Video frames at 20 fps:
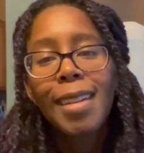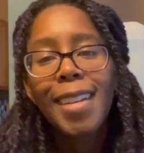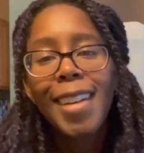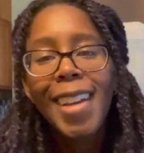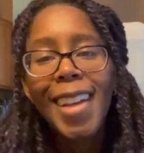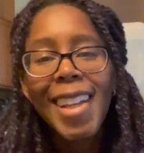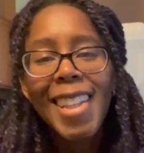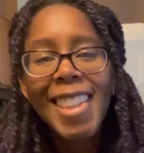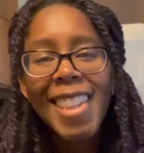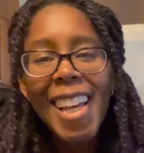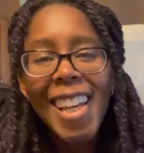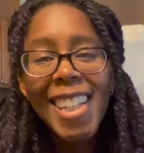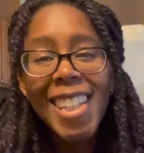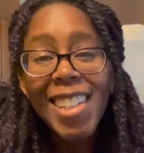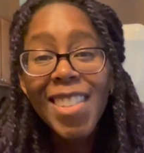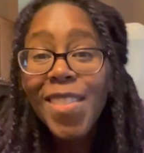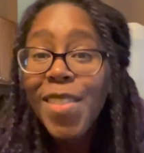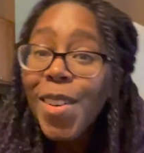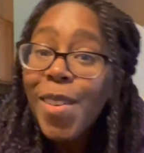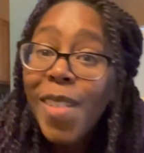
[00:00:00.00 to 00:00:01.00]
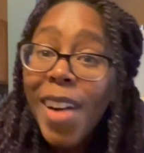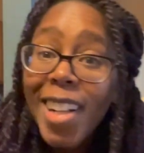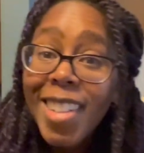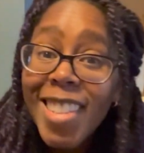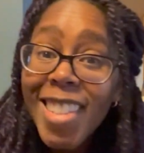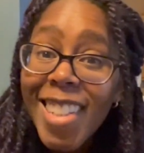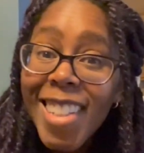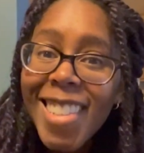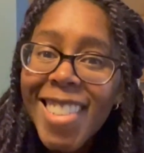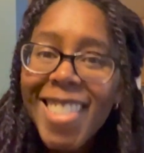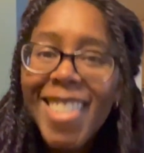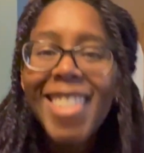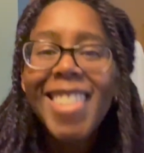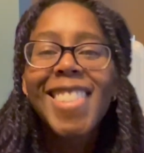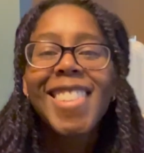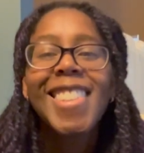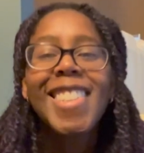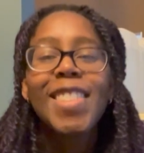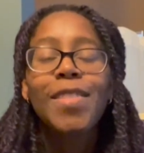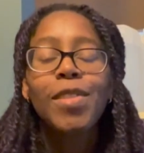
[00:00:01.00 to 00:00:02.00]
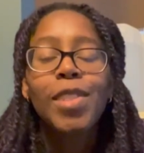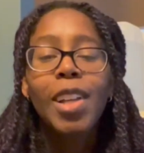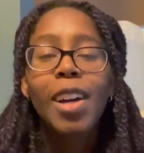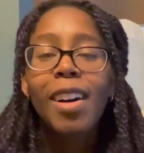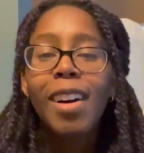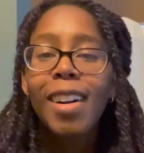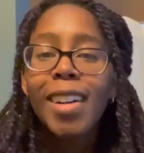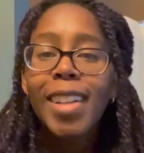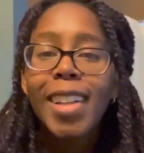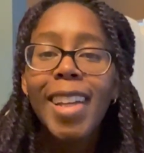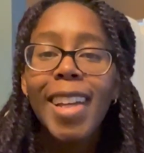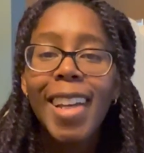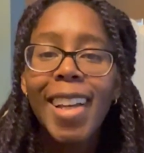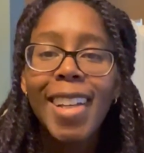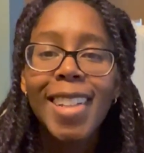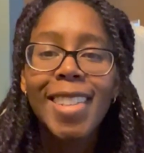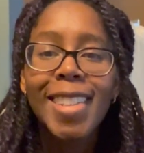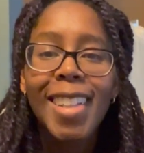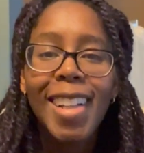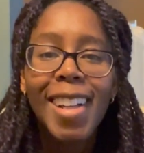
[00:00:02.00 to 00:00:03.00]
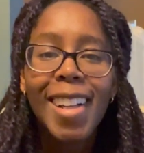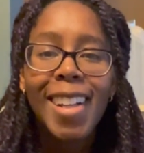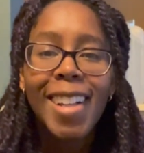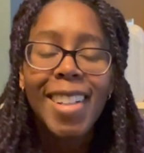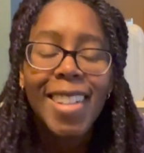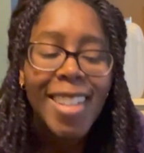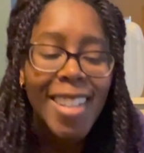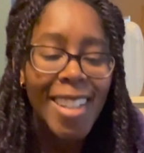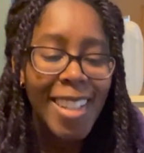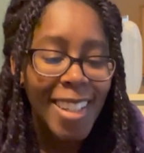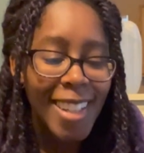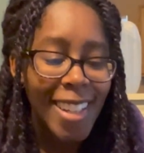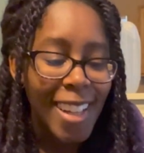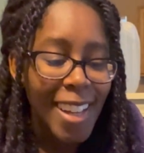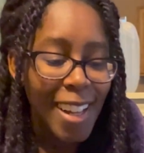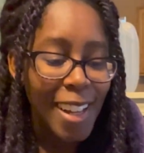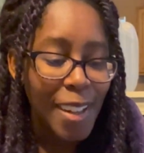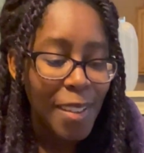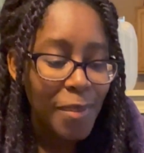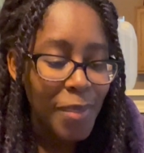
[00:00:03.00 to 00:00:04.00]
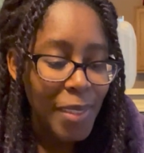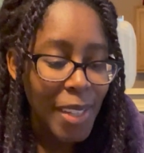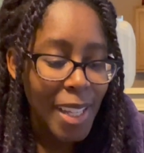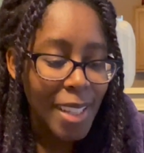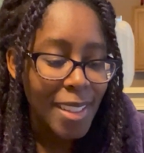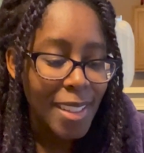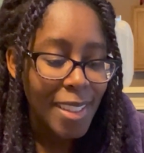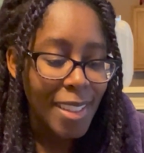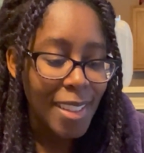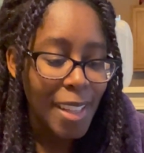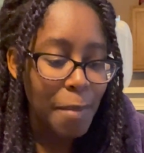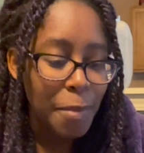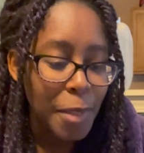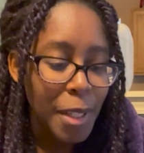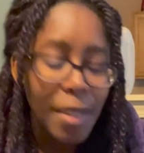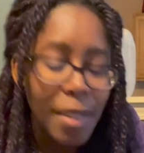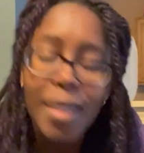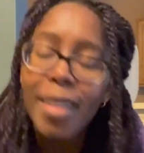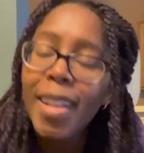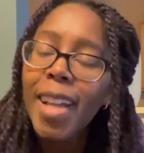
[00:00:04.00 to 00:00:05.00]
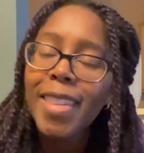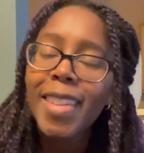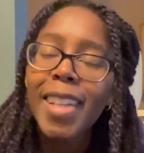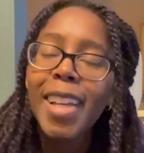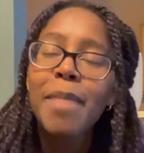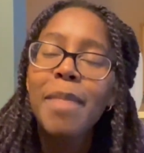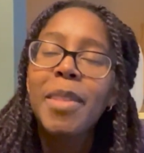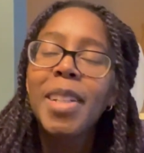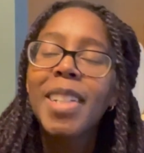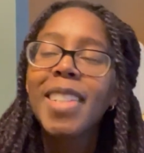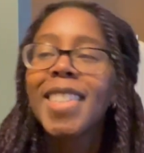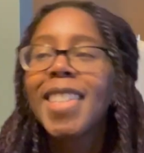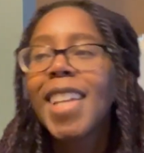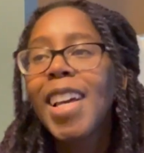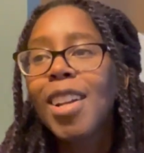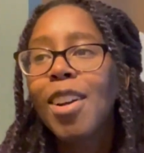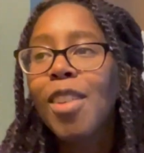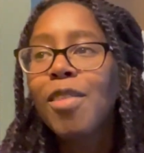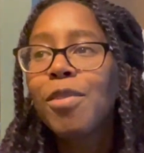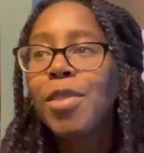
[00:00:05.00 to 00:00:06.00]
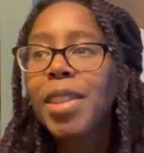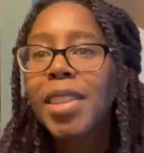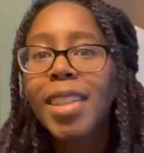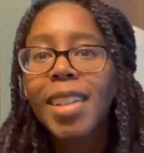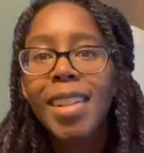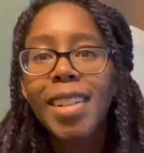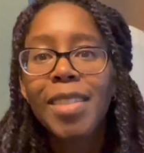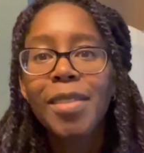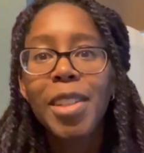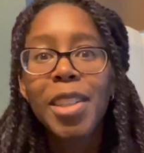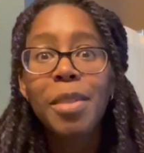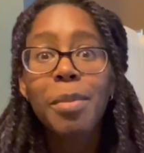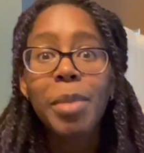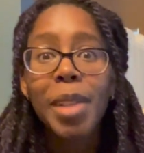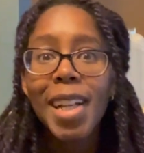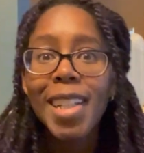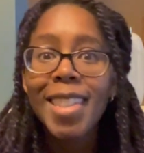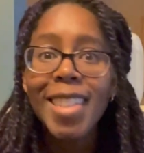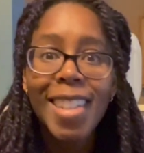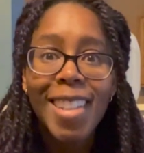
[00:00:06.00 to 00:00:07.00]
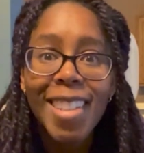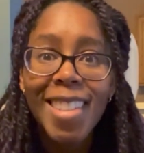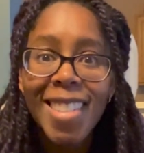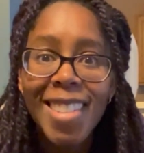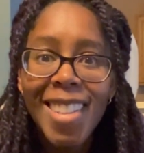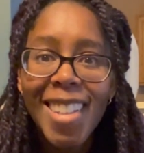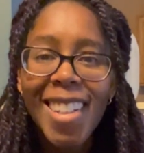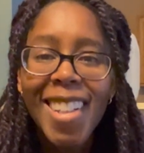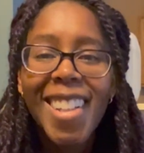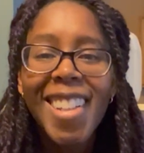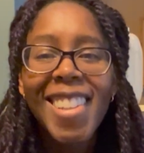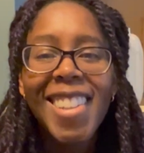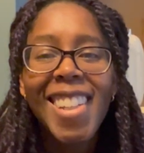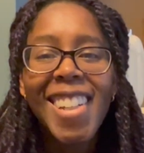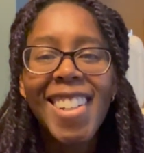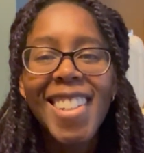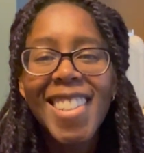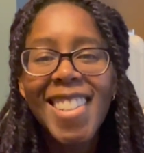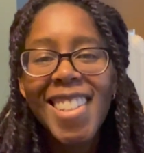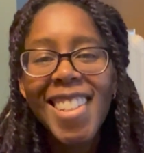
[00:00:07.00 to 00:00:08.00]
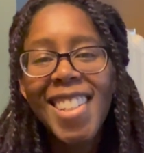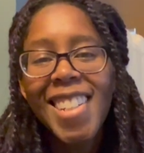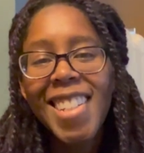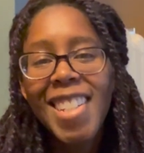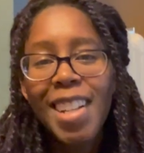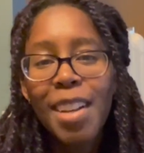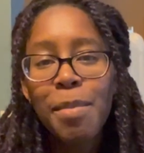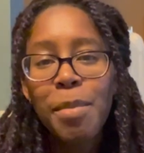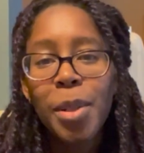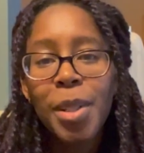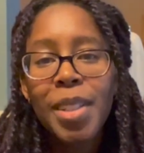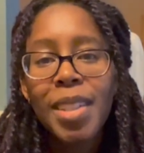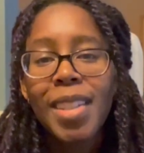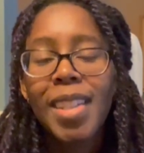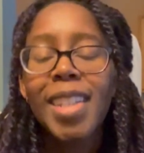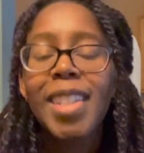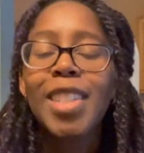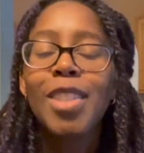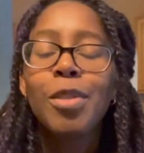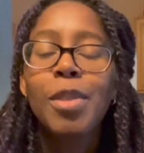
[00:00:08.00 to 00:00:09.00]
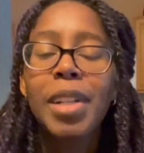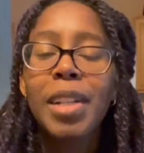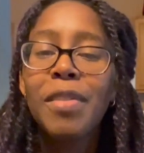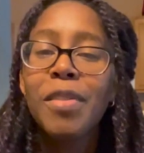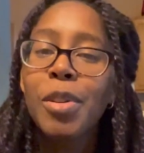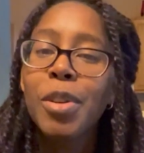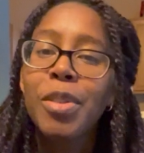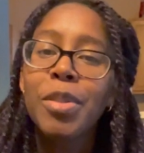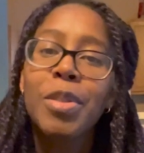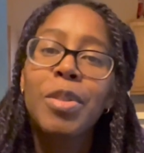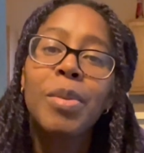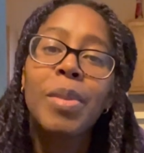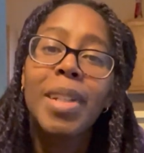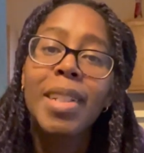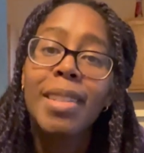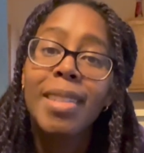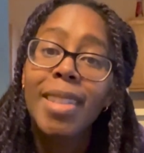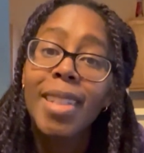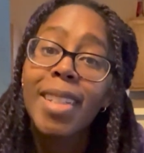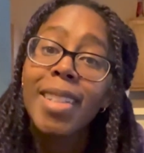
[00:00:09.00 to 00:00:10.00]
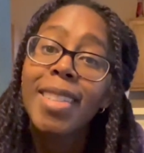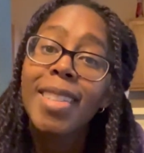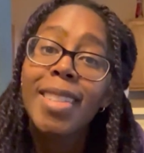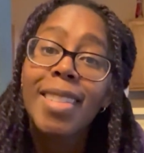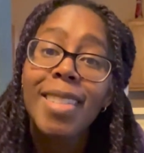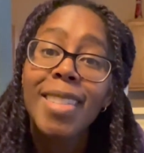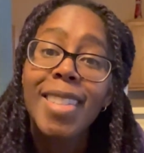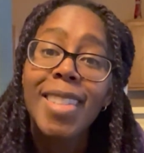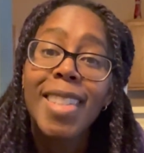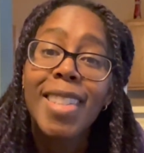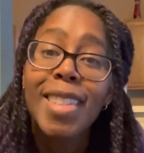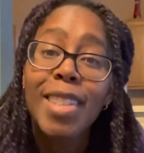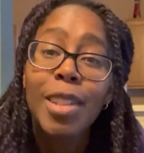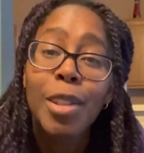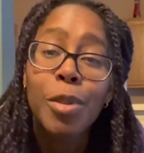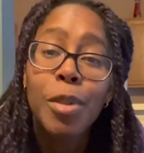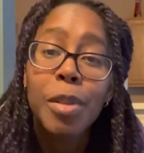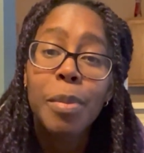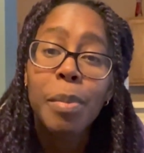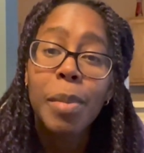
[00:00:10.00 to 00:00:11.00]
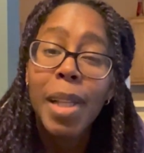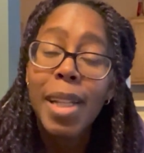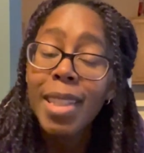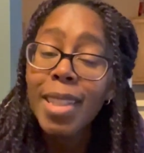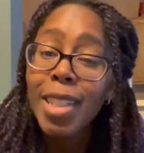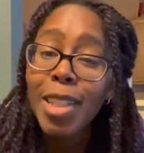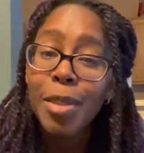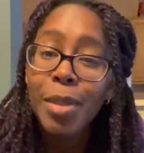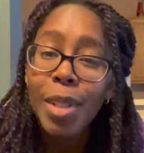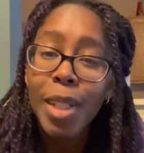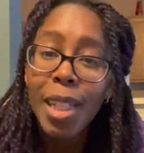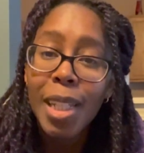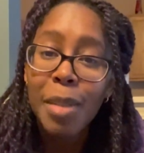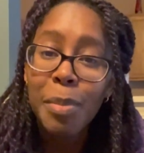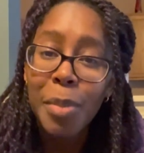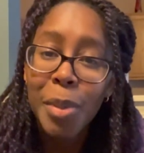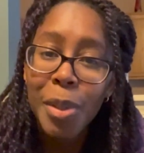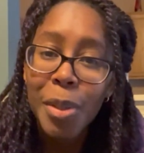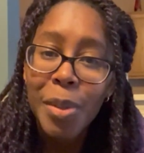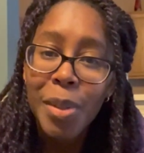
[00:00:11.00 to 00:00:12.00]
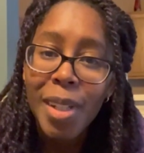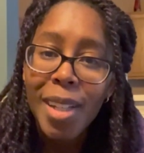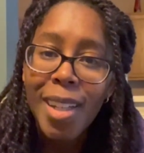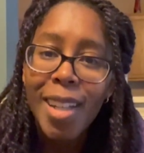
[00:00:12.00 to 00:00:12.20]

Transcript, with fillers: And thank you for watching this vlog. And uh, um, as I'm gonna, I think I'm gonna sign off with a with a blessing that is in Numbers 6, 24 through 26. It says, The Lord bless you and keep you.